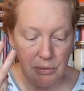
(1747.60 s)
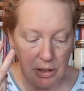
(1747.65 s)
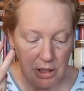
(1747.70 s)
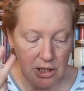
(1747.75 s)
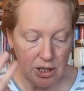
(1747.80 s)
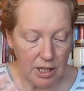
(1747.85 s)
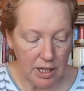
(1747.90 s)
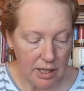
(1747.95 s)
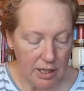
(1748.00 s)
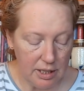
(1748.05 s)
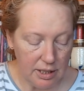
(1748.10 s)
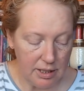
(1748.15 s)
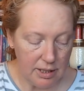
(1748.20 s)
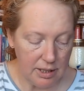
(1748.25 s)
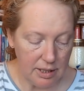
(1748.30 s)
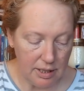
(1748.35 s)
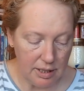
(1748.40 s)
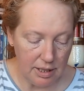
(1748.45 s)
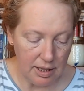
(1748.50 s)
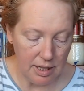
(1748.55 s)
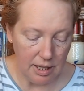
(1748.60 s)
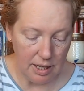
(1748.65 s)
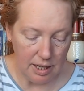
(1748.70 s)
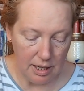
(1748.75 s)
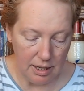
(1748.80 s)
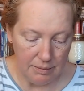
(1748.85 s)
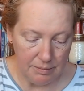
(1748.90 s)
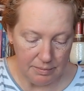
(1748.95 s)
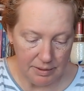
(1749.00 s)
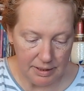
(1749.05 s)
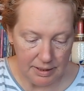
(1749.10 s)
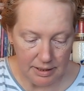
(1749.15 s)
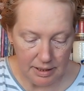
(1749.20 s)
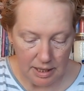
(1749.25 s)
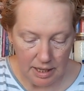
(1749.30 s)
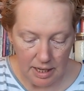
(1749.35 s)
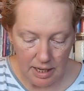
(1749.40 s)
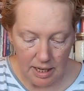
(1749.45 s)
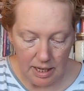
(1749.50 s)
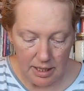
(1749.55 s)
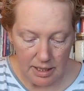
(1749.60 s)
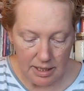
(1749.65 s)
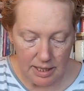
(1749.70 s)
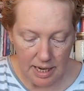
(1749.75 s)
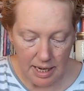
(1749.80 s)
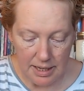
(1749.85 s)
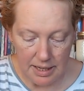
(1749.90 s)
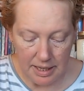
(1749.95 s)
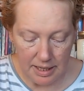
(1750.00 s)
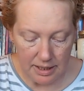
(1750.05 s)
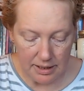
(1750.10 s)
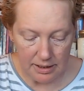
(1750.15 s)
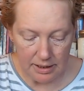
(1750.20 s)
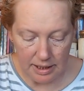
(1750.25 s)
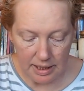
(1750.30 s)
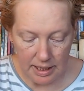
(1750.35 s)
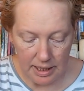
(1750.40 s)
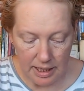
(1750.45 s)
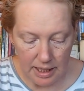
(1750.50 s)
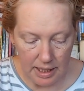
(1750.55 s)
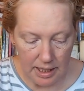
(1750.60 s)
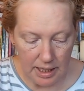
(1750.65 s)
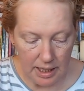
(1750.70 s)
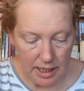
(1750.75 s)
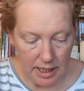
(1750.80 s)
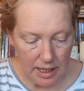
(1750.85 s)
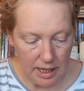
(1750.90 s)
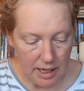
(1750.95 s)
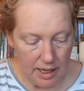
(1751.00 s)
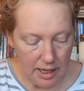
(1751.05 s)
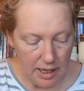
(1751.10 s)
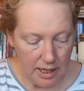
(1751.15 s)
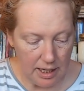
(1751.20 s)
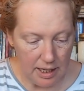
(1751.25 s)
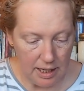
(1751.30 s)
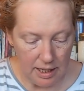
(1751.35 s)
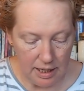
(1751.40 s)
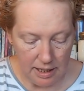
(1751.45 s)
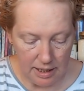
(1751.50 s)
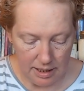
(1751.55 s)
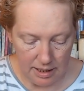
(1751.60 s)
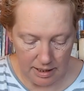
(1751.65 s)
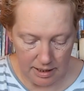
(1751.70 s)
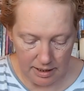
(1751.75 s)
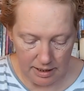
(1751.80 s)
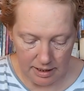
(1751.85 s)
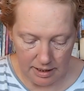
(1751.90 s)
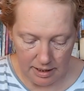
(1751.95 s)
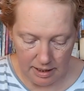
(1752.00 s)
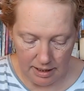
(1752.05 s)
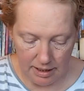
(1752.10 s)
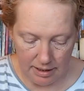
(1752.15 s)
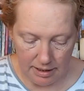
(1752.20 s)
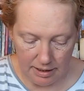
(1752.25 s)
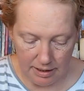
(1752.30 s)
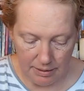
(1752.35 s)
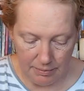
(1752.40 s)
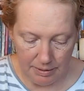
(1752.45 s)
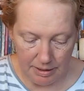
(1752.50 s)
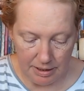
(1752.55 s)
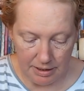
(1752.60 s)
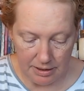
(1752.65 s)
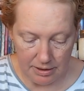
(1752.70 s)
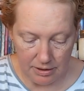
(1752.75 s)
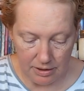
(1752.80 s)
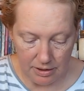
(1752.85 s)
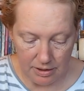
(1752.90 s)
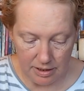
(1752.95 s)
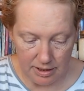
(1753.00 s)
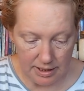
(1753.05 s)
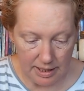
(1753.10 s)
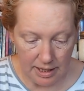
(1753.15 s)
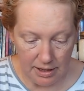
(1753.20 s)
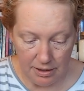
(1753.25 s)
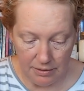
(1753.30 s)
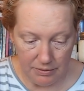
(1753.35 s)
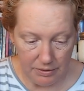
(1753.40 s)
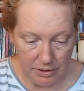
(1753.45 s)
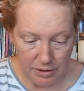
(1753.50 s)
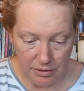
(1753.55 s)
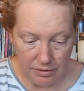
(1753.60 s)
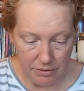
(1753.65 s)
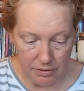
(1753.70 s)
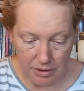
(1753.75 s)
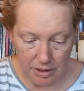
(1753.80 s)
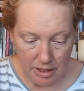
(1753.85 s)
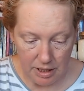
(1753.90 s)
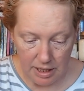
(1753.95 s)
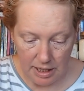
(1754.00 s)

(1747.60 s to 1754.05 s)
which is technically, let me just look, because I don't even know.